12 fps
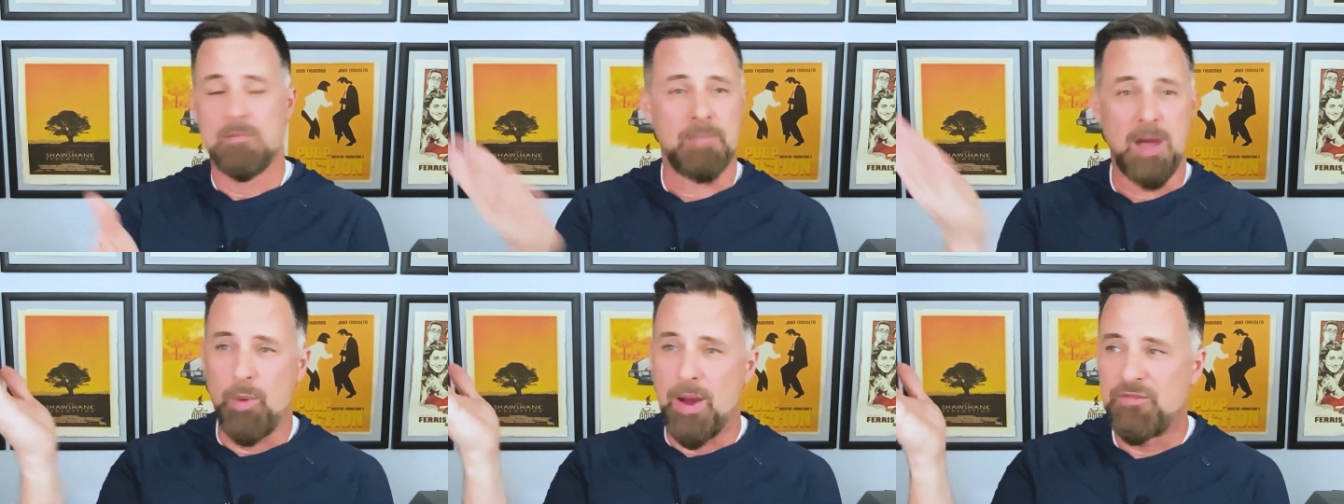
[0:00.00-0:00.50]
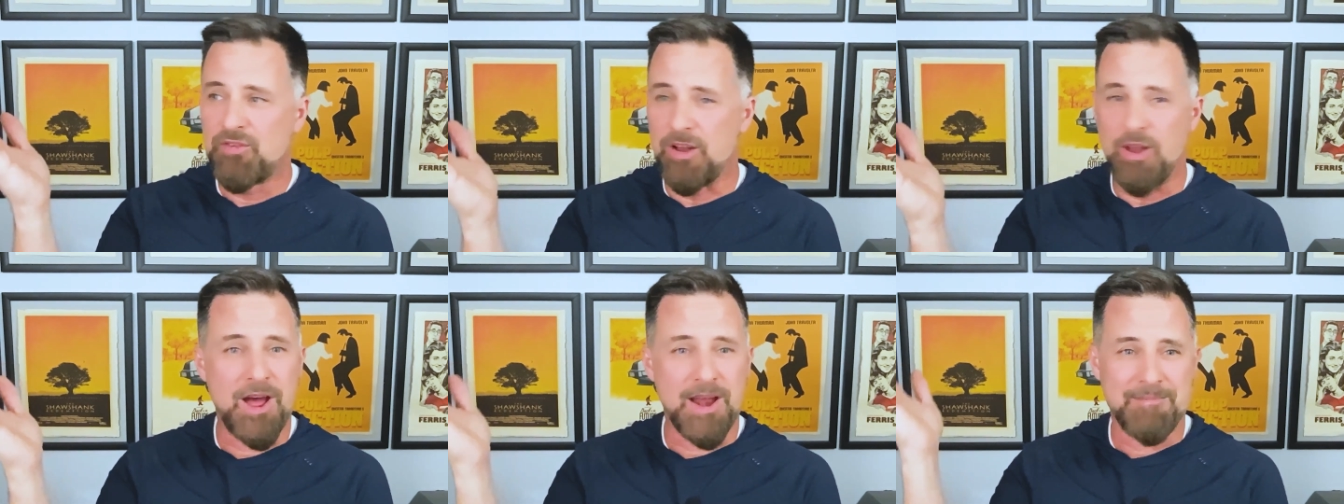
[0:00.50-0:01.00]
my wife's
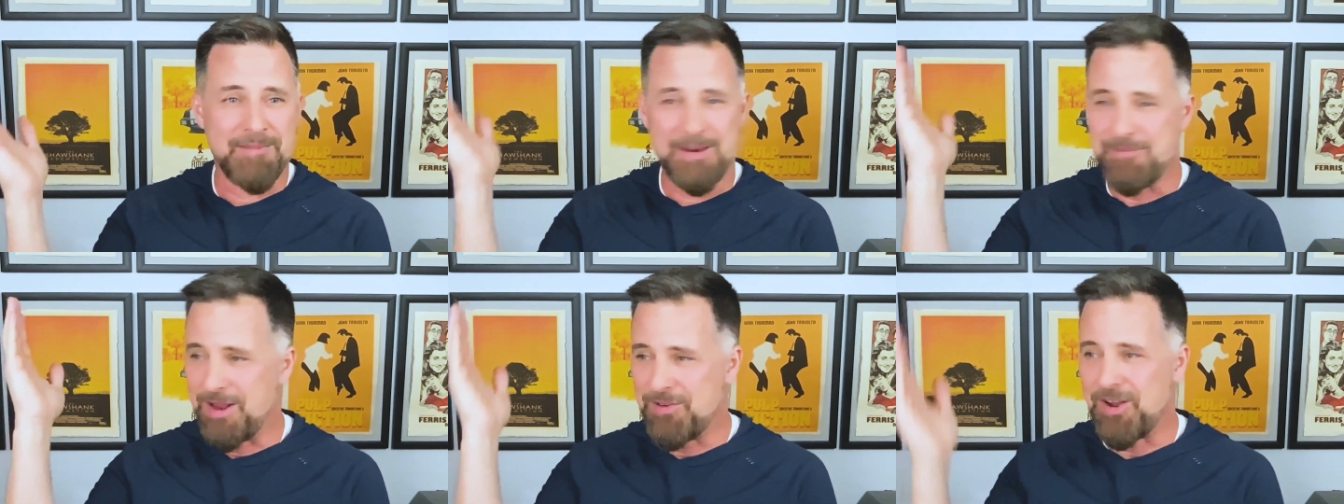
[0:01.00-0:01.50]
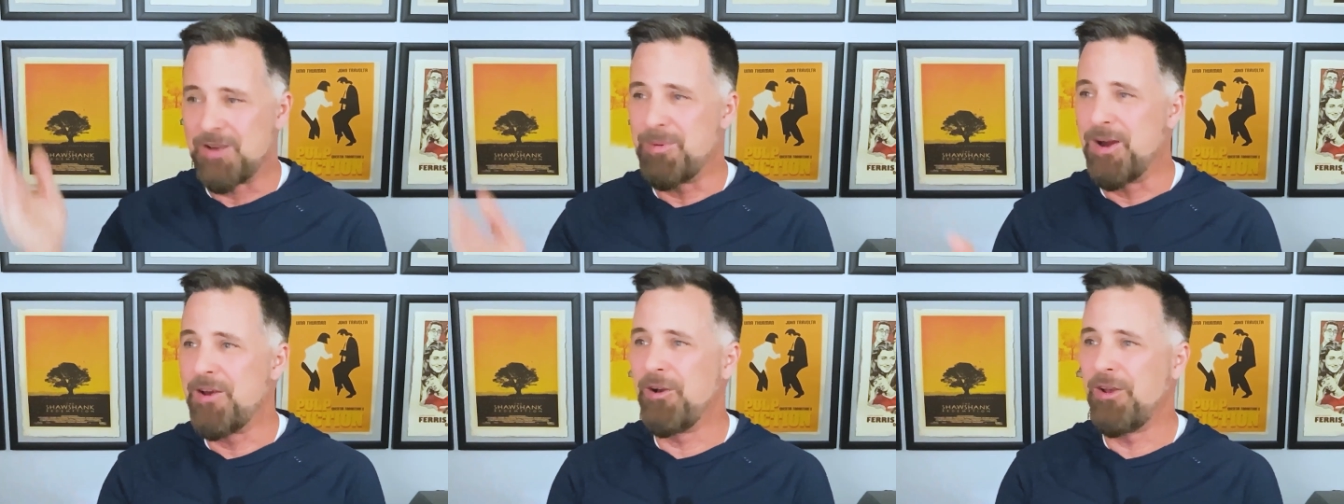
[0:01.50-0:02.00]
salon, I, I talked
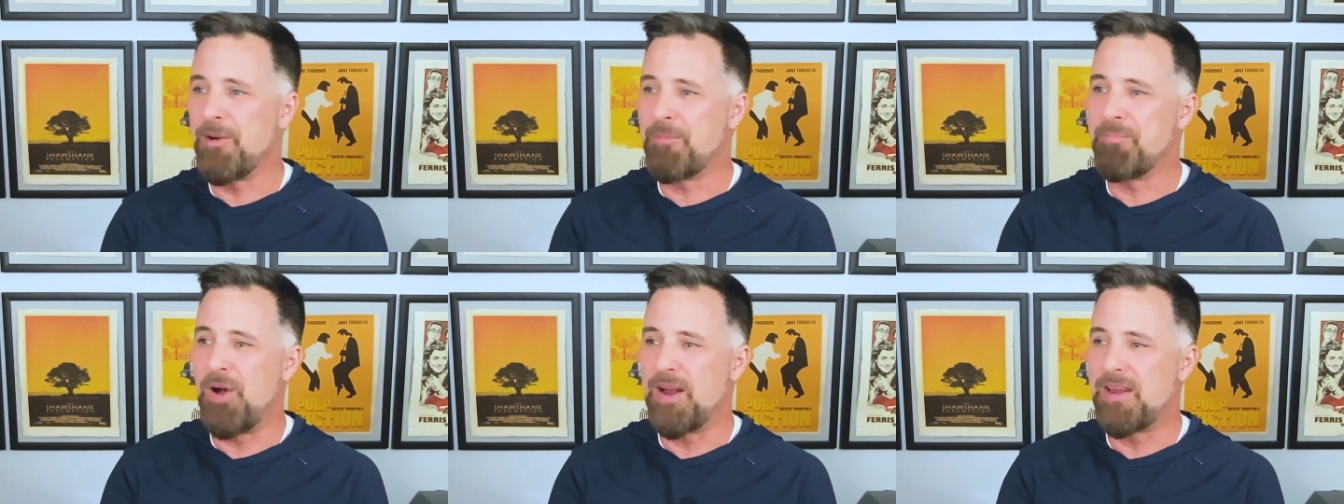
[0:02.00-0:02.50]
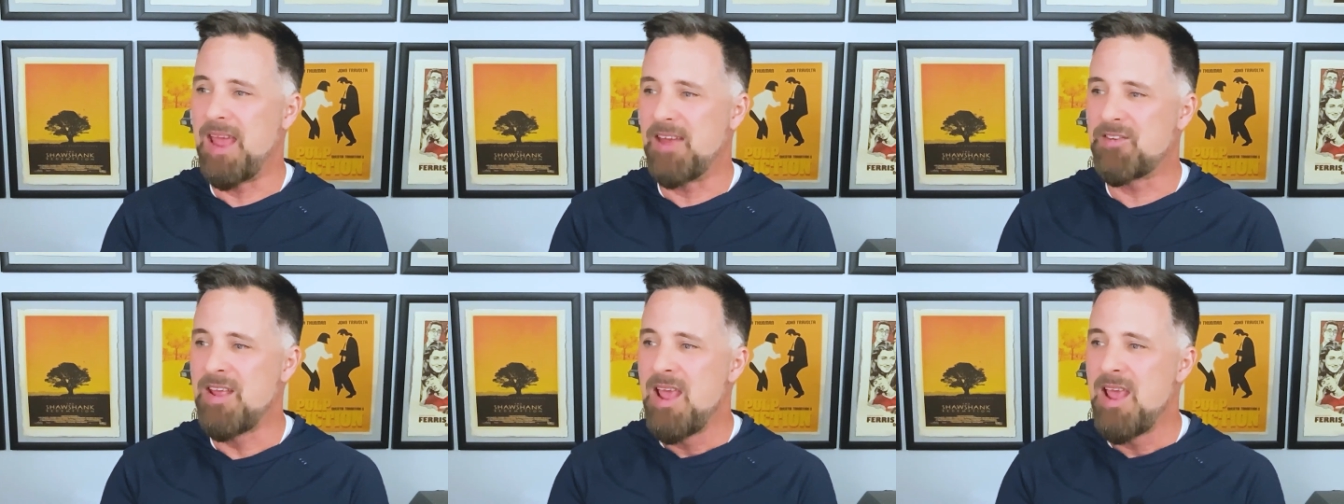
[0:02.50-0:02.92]
about in an earlier podcast,